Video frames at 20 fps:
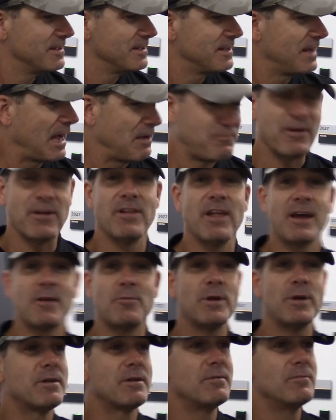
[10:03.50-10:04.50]
I felt like
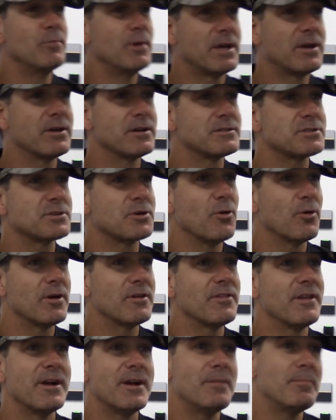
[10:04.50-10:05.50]
we could have
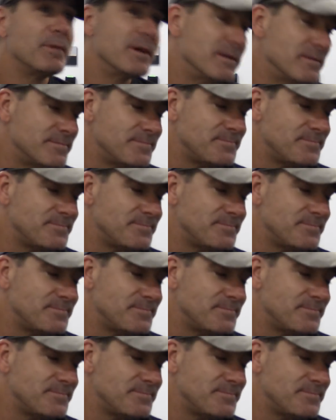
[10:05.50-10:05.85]
scored there, but